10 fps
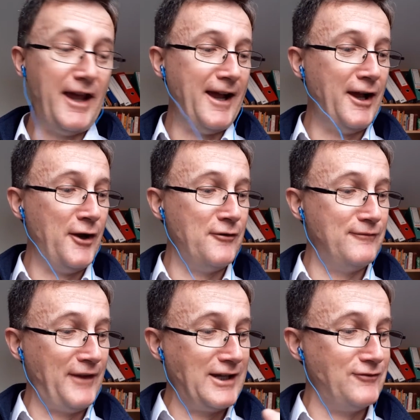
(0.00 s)

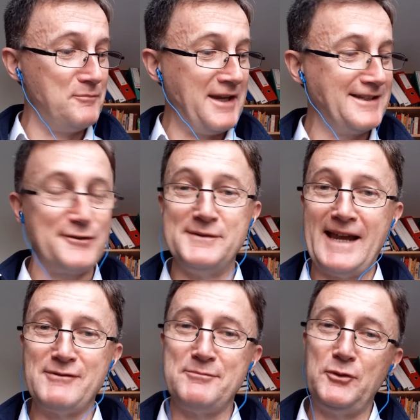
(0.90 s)
Thank you for being so
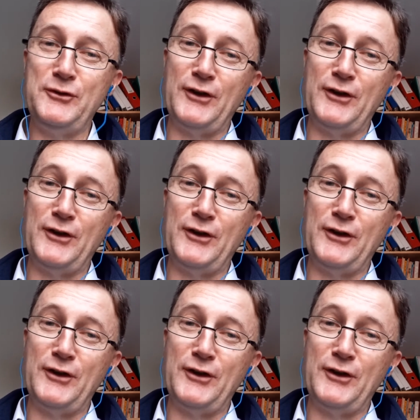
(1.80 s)
adaptable.